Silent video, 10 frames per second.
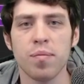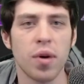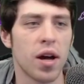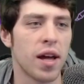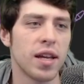
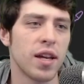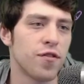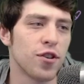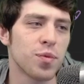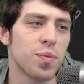but if
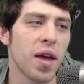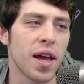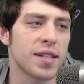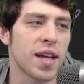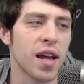you're just
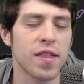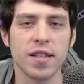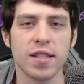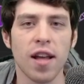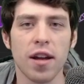playing a deck
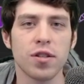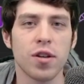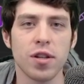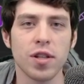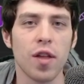that's not as
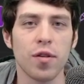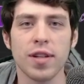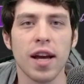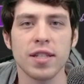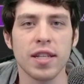good as other
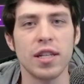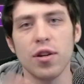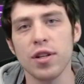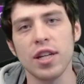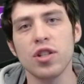decks in
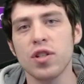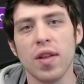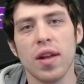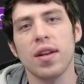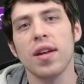your niche,
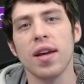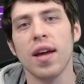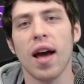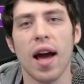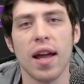then
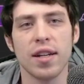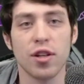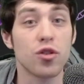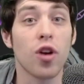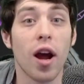and
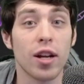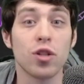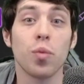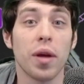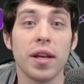you're trying
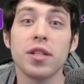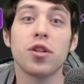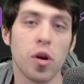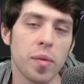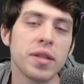to win
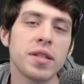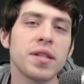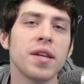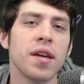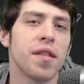tournaments,